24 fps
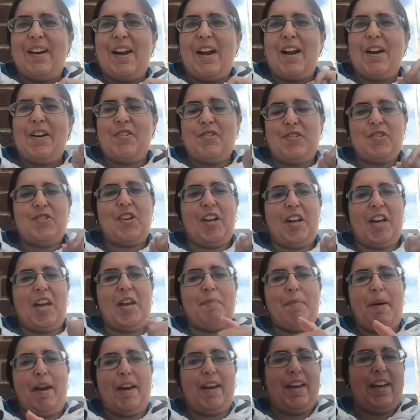I'm just checking
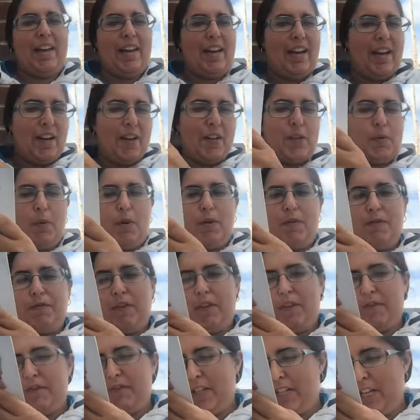back in. It is
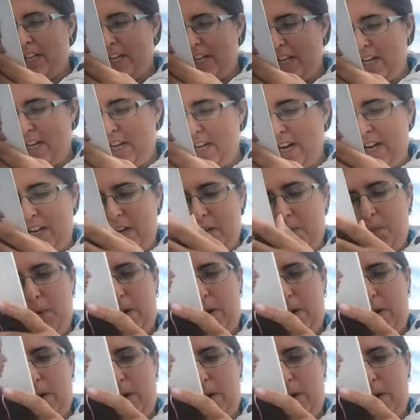115. I did